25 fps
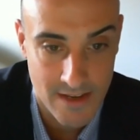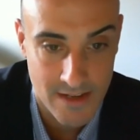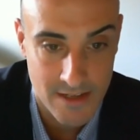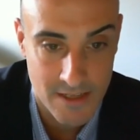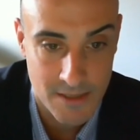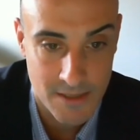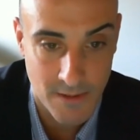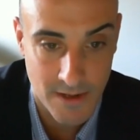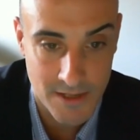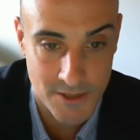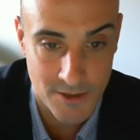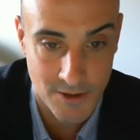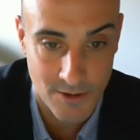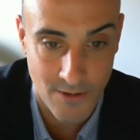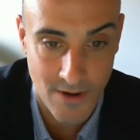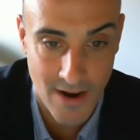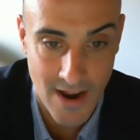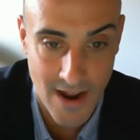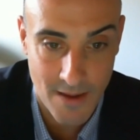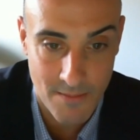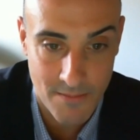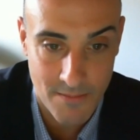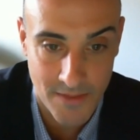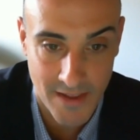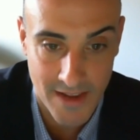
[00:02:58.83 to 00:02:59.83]
Spencer and
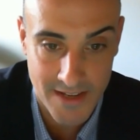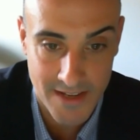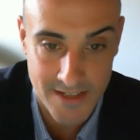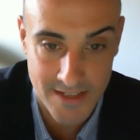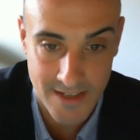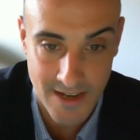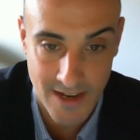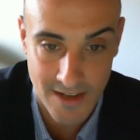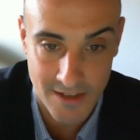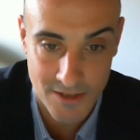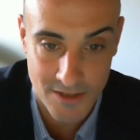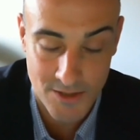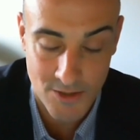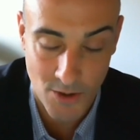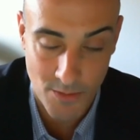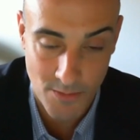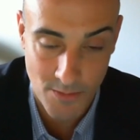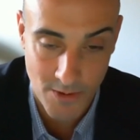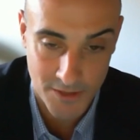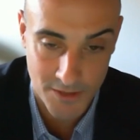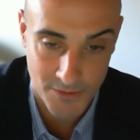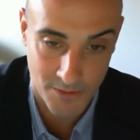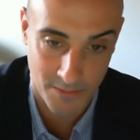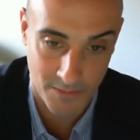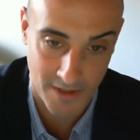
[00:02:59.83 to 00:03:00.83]
Rob, thanks again so
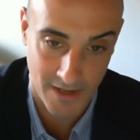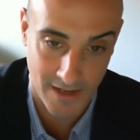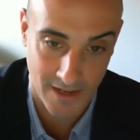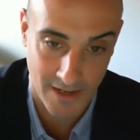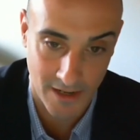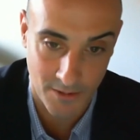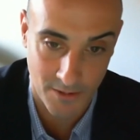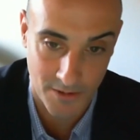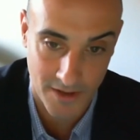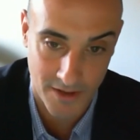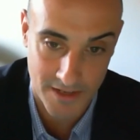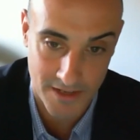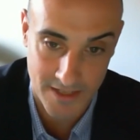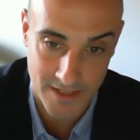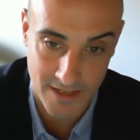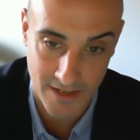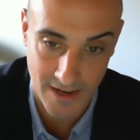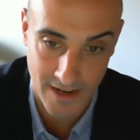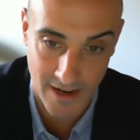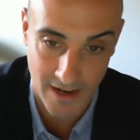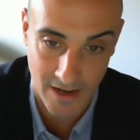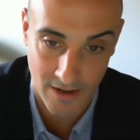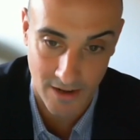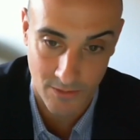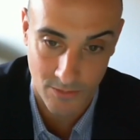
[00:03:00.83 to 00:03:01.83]
much for being here with us
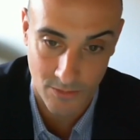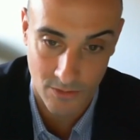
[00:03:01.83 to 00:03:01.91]
today.